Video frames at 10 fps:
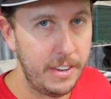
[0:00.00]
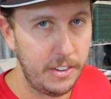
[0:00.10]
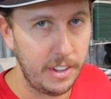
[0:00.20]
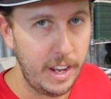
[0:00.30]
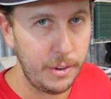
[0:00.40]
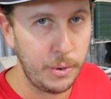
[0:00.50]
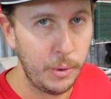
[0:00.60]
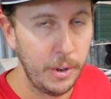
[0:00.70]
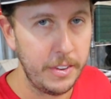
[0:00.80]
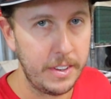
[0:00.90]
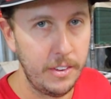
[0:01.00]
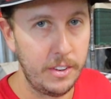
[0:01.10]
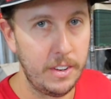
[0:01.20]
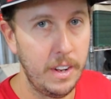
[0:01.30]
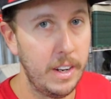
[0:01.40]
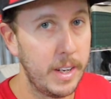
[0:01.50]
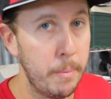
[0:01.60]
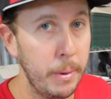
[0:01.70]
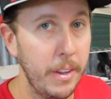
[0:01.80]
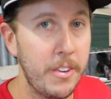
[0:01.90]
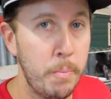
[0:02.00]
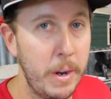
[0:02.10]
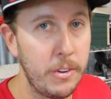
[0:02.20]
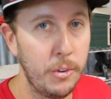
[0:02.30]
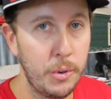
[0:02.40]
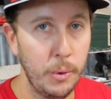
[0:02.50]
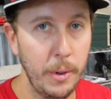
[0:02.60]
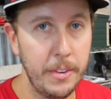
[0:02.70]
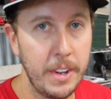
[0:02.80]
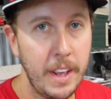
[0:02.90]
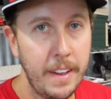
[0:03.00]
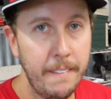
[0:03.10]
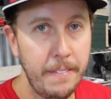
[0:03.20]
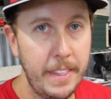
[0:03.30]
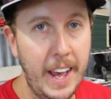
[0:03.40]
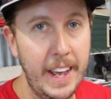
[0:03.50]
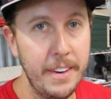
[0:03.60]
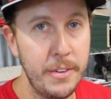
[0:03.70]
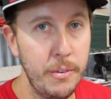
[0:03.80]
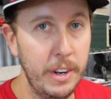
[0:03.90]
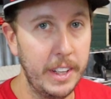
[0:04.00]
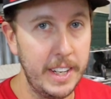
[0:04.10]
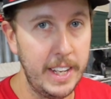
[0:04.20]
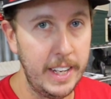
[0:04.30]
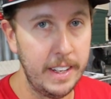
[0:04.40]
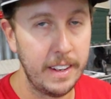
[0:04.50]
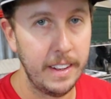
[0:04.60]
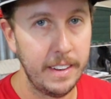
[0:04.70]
There's a lot of tools. There's a couple of special tools that you really need.